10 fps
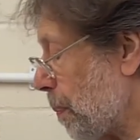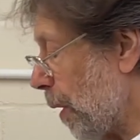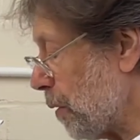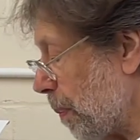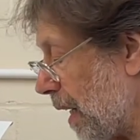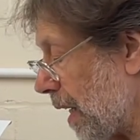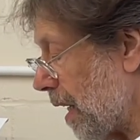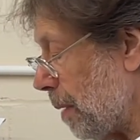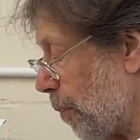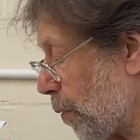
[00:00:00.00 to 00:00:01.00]
most mini
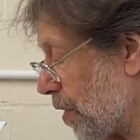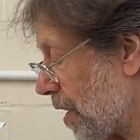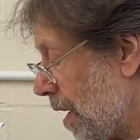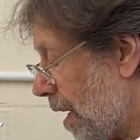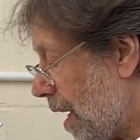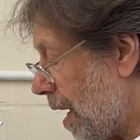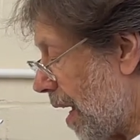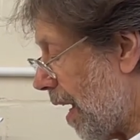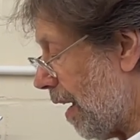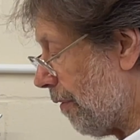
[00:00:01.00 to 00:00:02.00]
keyboards
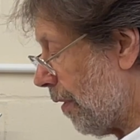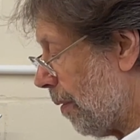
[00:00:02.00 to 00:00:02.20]
have